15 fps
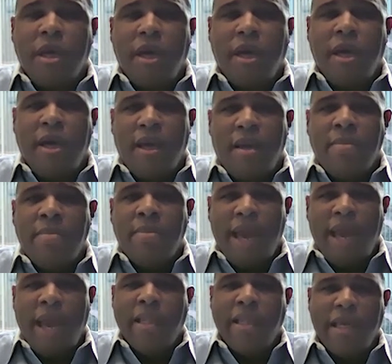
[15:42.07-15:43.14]
um,
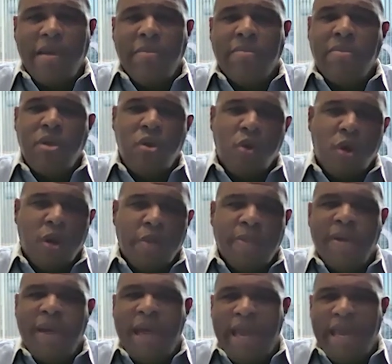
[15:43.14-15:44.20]
handling
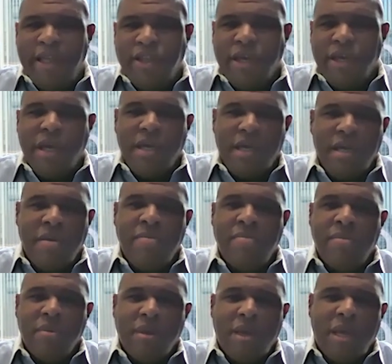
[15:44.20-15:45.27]
Europe, Asia,
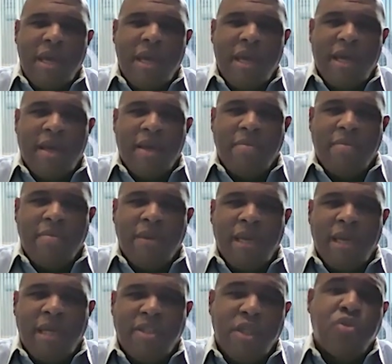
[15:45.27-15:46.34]
and, and,
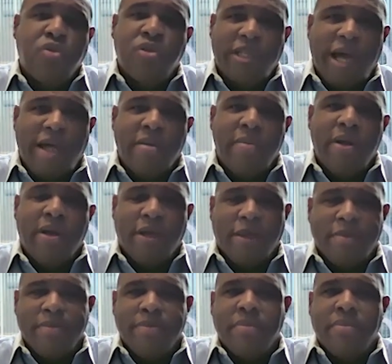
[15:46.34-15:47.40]
and Central and South America.